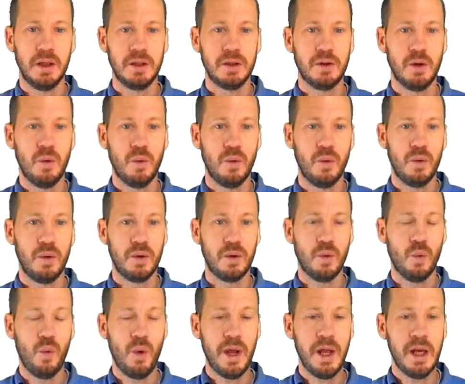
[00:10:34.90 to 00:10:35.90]
So
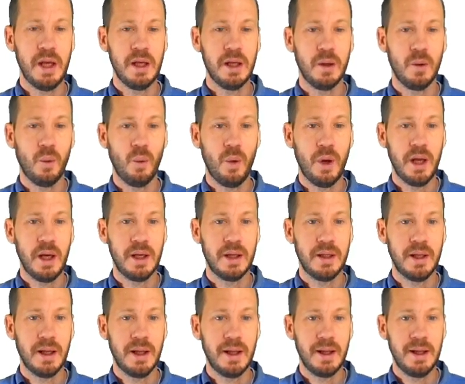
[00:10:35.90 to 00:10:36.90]
when,
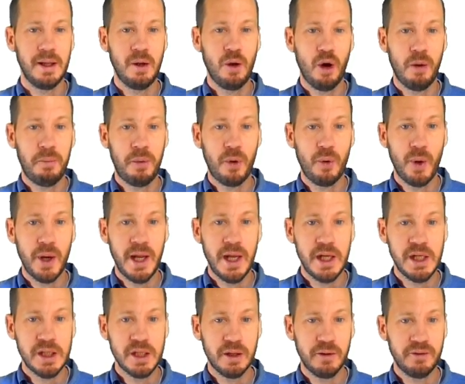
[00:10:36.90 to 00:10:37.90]
when the
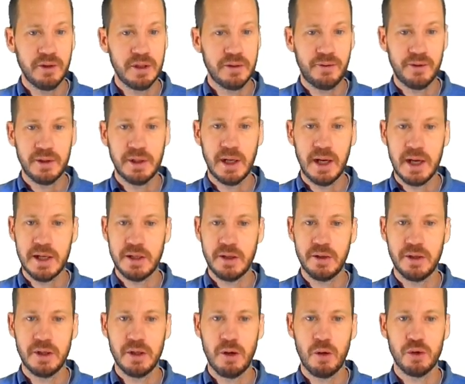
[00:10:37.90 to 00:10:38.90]
incorporation of these
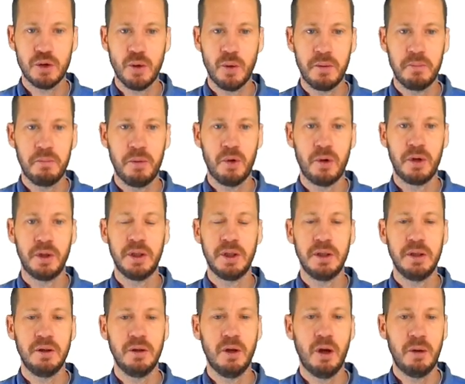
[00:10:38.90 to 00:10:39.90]
fertilizers is also
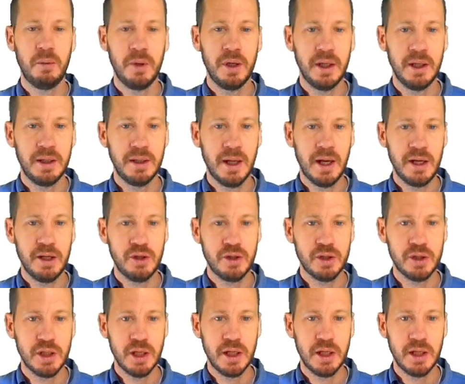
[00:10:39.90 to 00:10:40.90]
important, normally
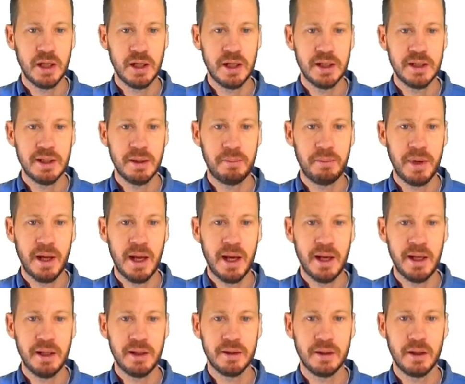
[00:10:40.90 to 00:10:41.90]
nitrogen is
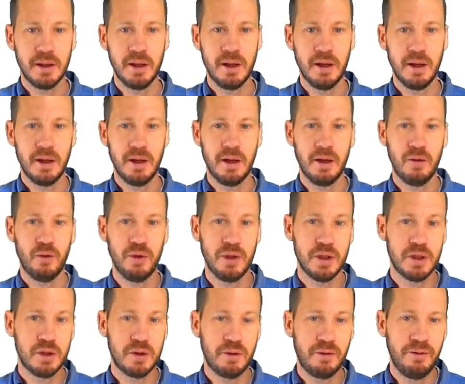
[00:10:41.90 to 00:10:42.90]
applied uh, on
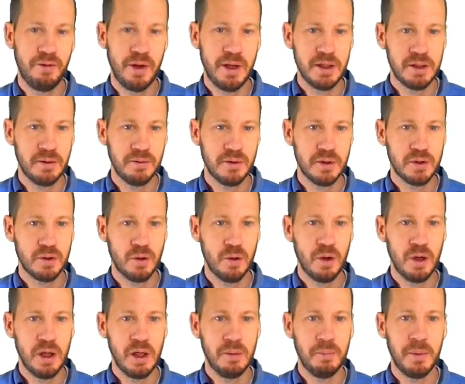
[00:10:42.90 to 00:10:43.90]
the surface of the
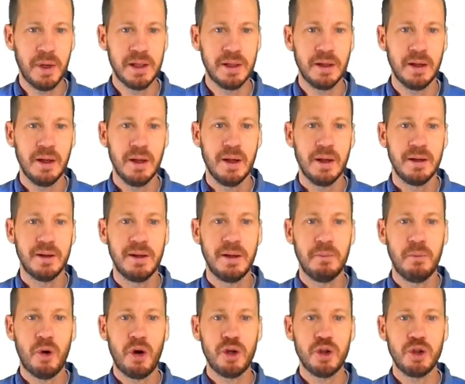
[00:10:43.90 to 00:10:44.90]
soil, but the
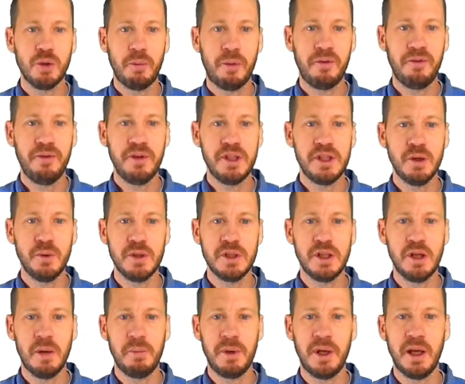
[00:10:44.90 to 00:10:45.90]
more superficial is
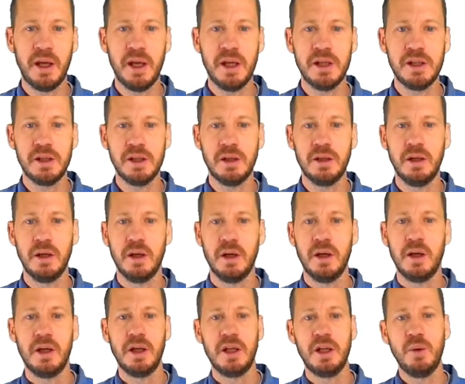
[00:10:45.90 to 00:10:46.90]
the application,
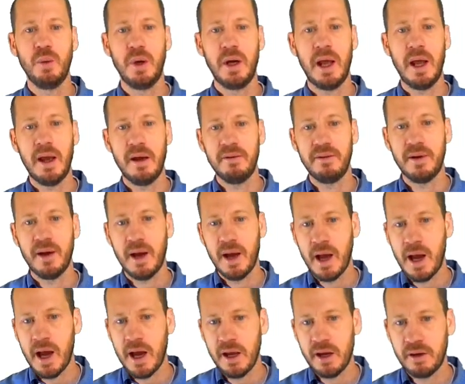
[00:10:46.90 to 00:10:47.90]
you will have
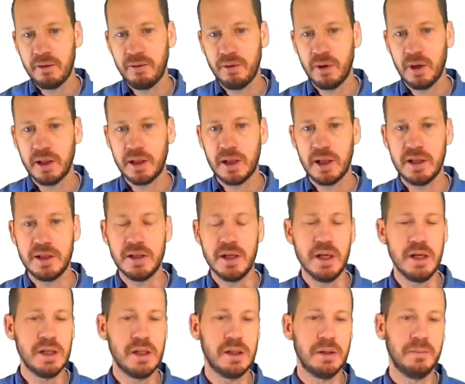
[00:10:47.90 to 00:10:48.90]
higher
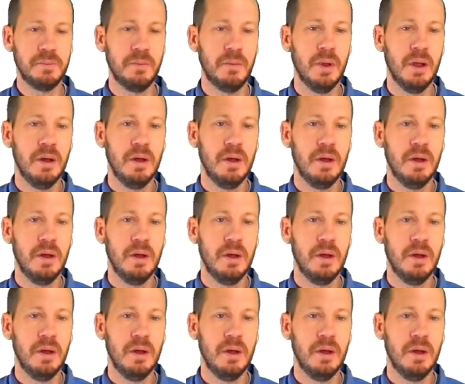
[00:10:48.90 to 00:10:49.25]
volatilization.